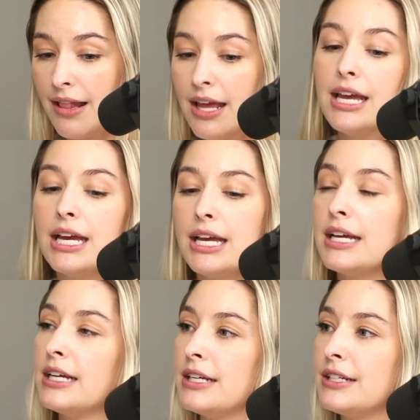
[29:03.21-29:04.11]
And if you
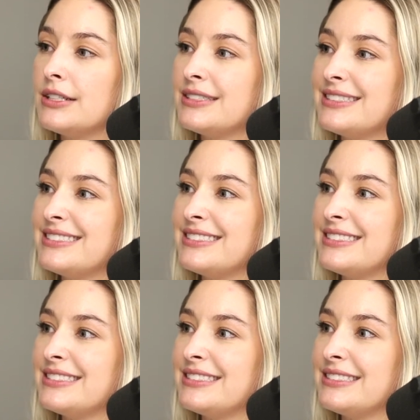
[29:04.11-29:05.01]
don't,
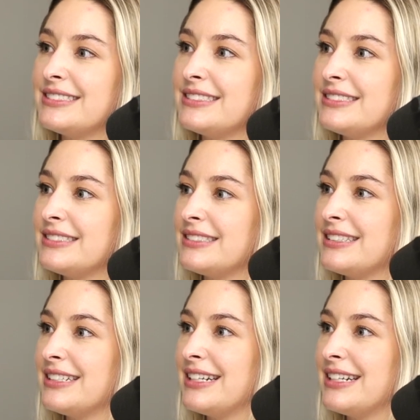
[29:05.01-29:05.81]
get some help.